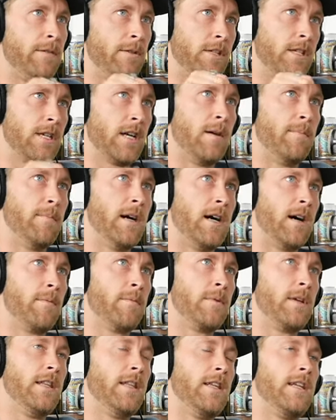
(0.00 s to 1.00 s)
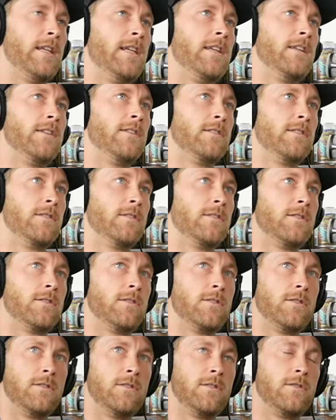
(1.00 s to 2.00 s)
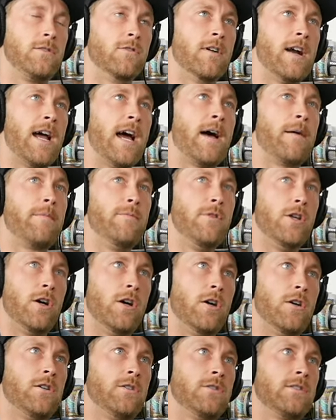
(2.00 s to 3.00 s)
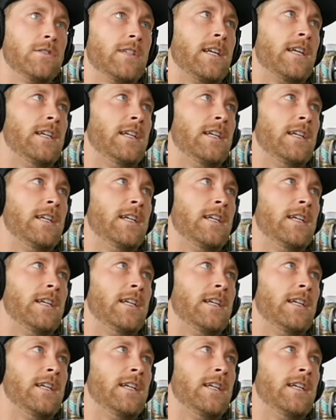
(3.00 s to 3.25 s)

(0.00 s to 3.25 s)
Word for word: would come up, and then he'd grab nose